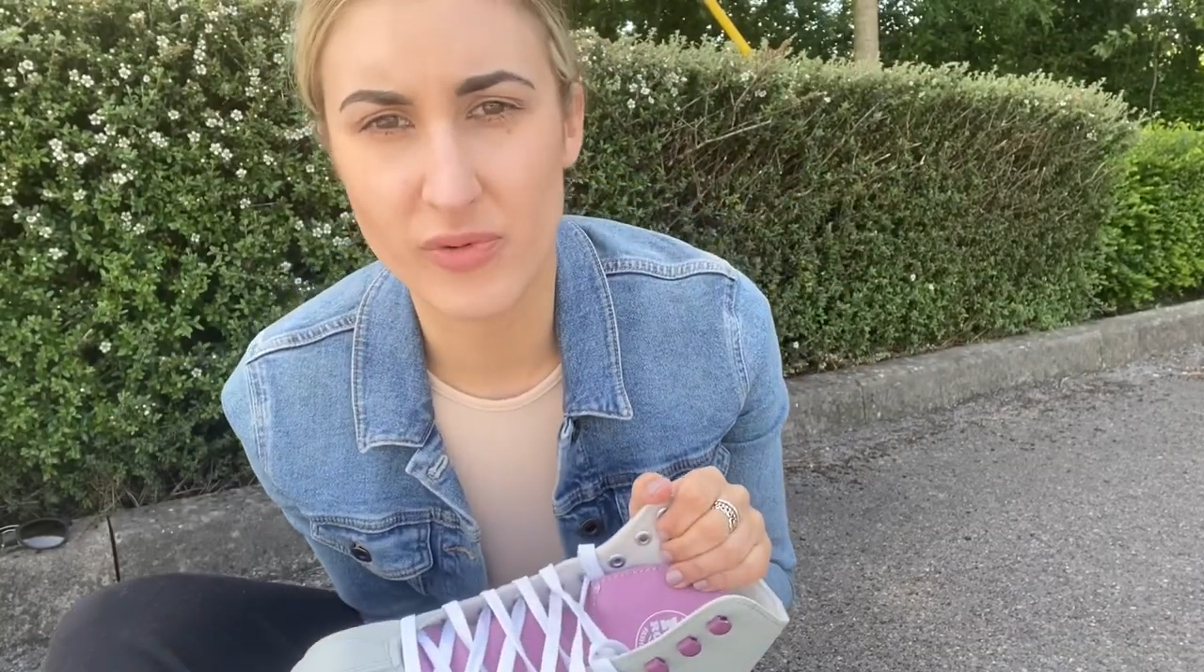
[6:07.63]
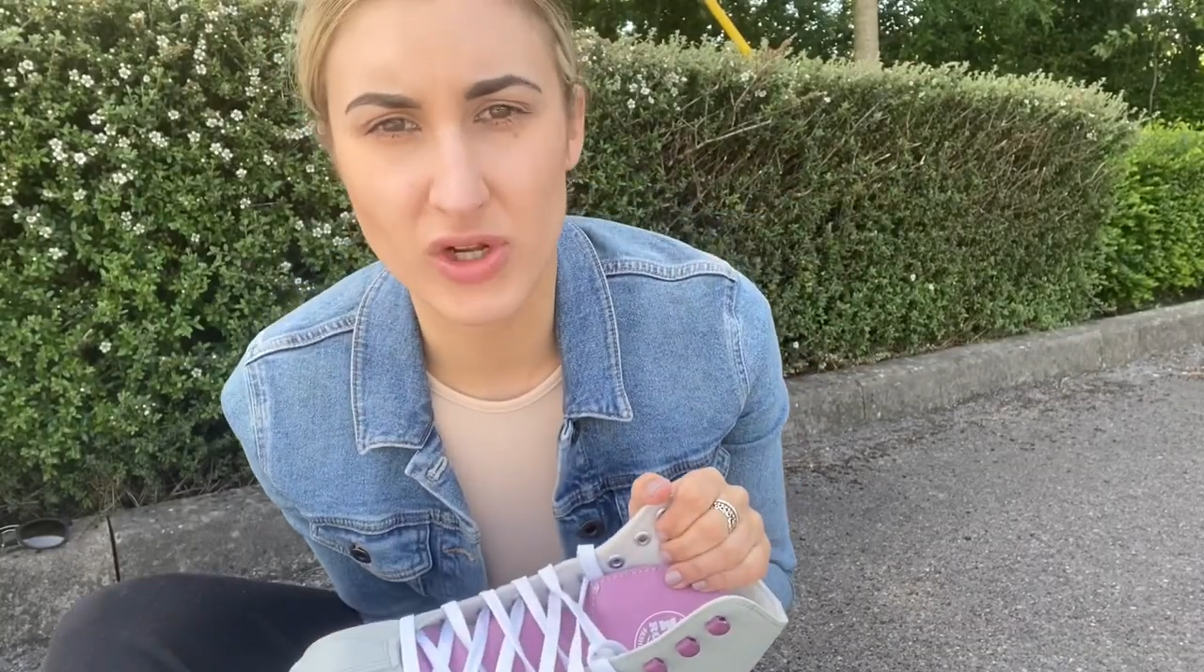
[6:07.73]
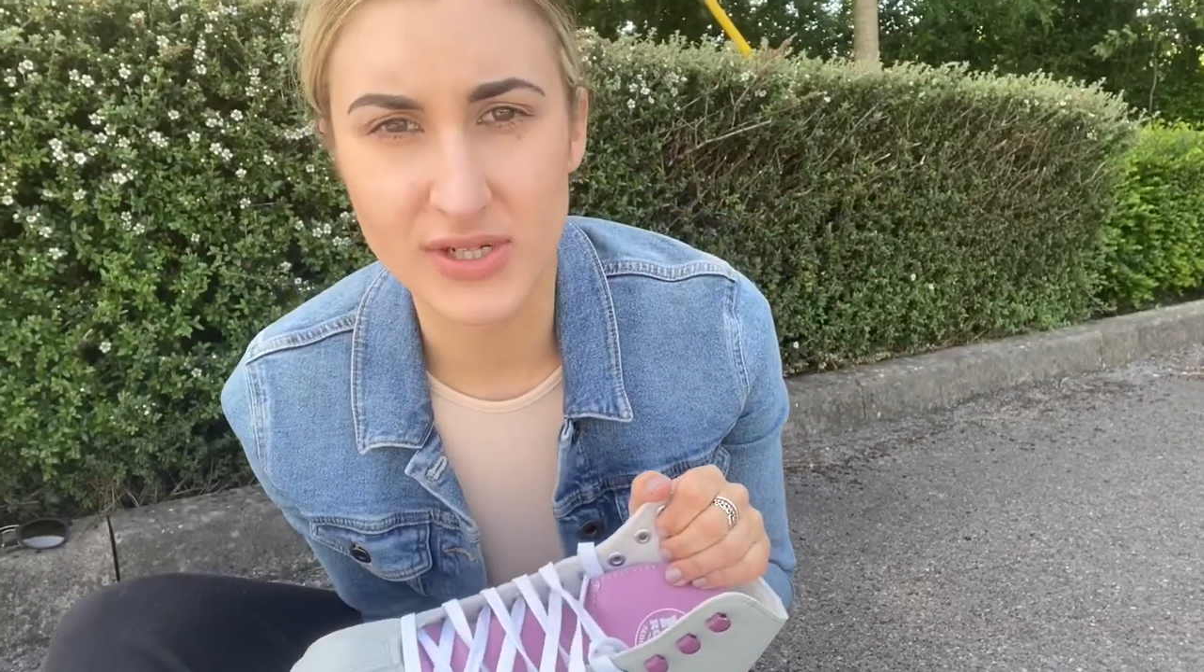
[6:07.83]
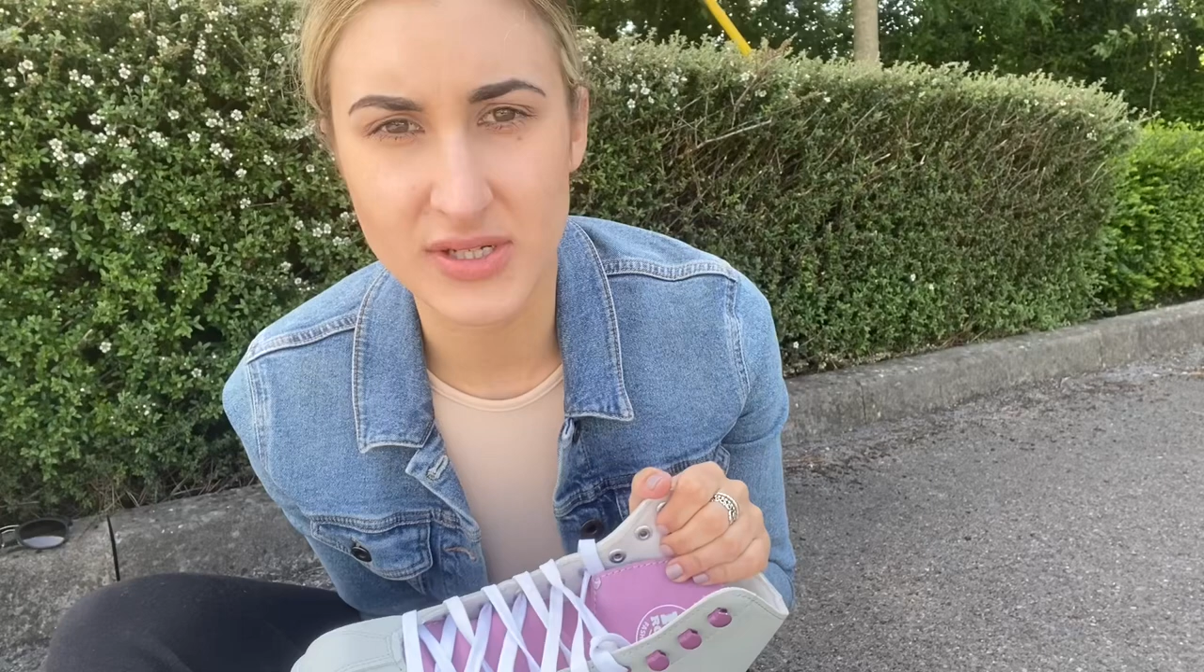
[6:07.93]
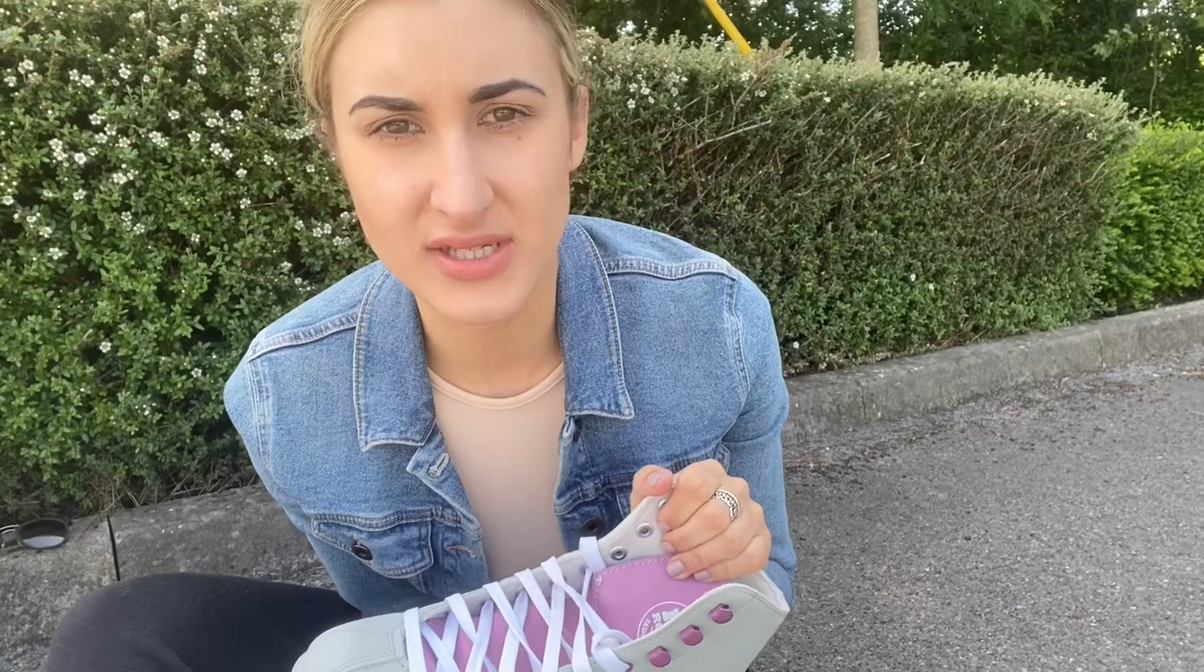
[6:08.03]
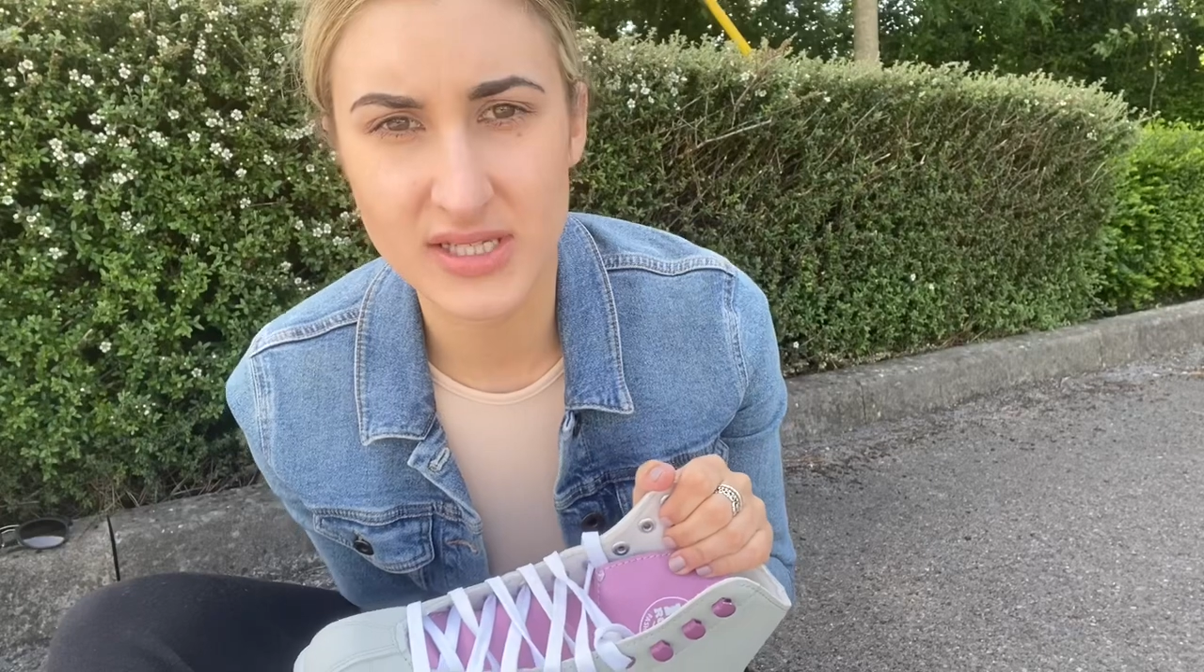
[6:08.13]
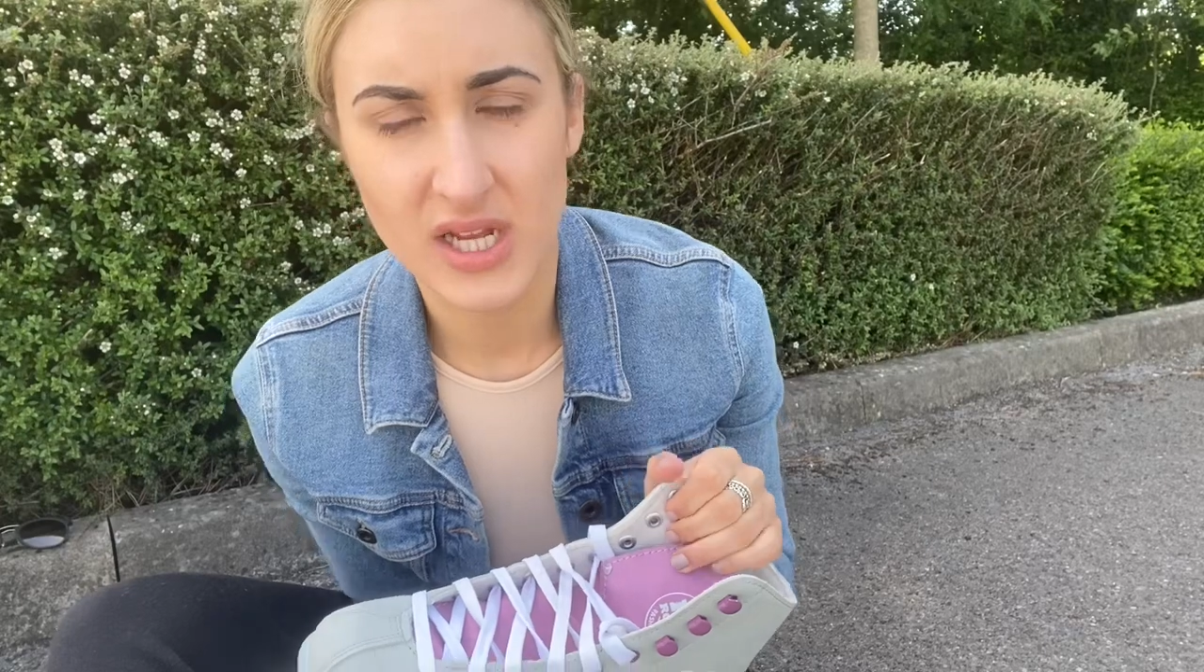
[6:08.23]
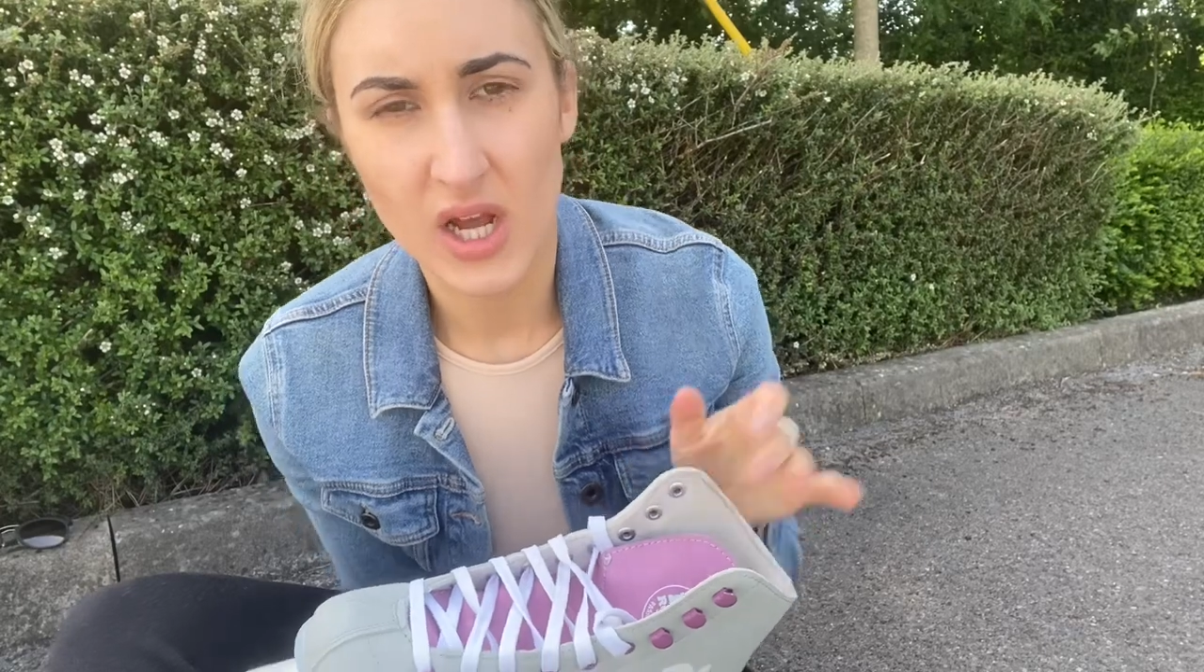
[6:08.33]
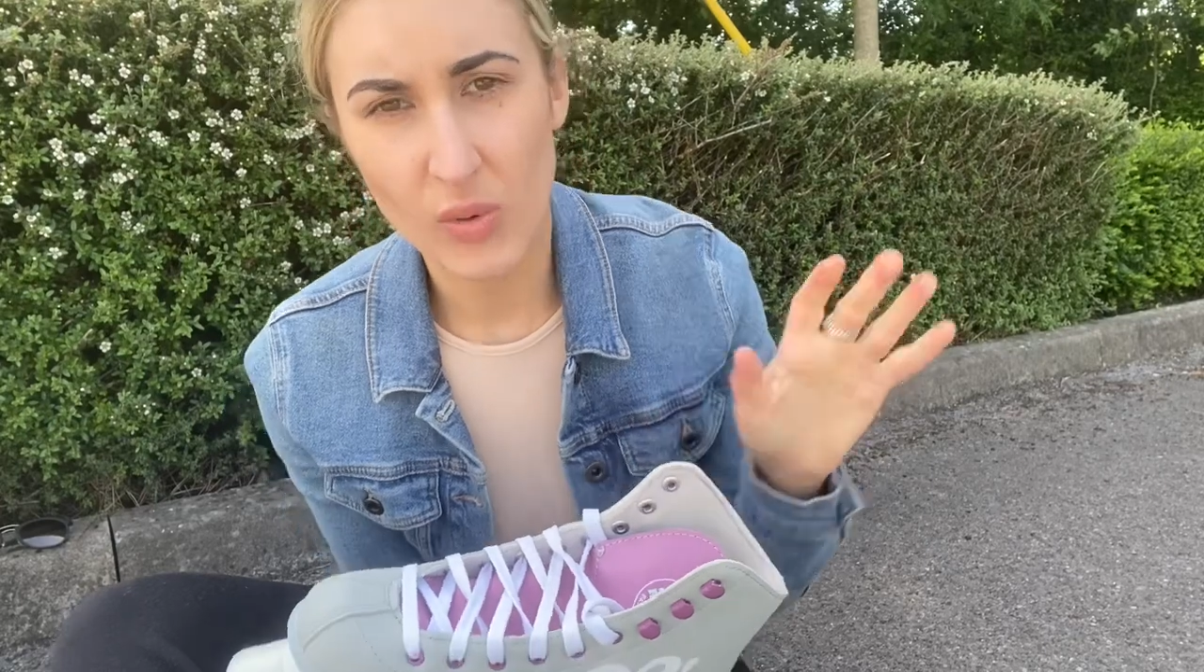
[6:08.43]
bronze,